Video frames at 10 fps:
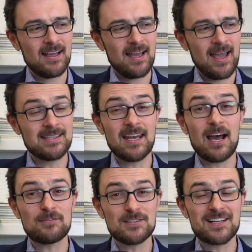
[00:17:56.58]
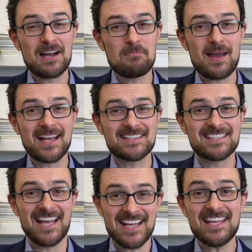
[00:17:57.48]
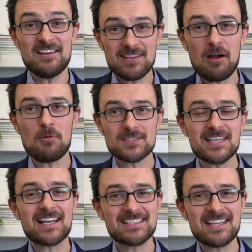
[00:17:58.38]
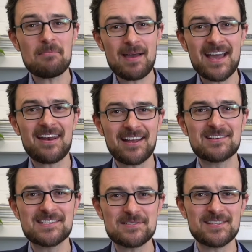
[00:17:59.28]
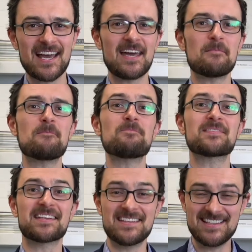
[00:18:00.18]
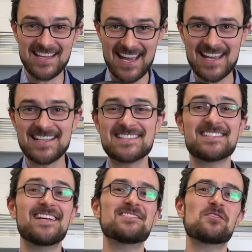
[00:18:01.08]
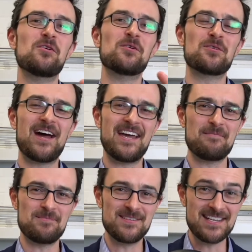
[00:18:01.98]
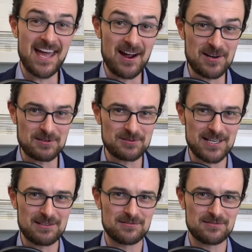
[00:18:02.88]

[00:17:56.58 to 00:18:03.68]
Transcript: And then after you come back and say, hey, that wasn't actually that bad, I could do that. Then it says, all right, now you're ready for